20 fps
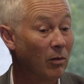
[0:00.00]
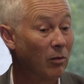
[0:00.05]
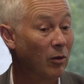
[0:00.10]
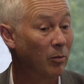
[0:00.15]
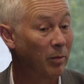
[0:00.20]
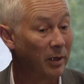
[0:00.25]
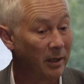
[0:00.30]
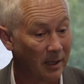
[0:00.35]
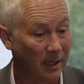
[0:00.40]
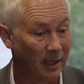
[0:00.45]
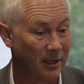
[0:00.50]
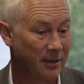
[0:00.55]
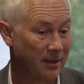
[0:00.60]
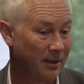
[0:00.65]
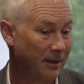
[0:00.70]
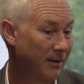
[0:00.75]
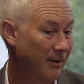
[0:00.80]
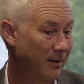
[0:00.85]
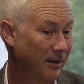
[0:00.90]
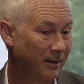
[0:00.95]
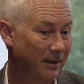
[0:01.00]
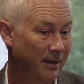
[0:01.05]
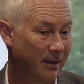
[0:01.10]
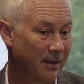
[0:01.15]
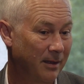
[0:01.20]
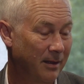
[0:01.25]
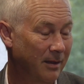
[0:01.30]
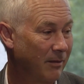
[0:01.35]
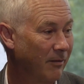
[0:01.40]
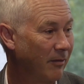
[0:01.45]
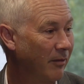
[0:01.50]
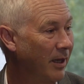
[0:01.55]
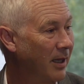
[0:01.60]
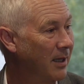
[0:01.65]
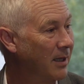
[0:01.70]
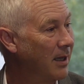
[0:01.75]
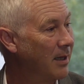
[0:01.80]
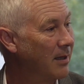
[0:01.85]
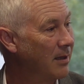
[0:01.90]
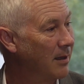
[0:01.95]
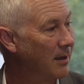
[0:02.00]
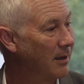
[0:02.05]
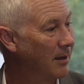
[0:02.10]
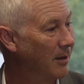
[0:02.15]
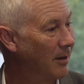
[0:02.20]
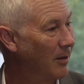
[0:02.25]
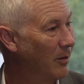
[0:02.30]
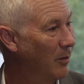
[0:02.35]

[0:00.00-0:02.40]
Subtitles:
Well, potentially, I think there's fantastic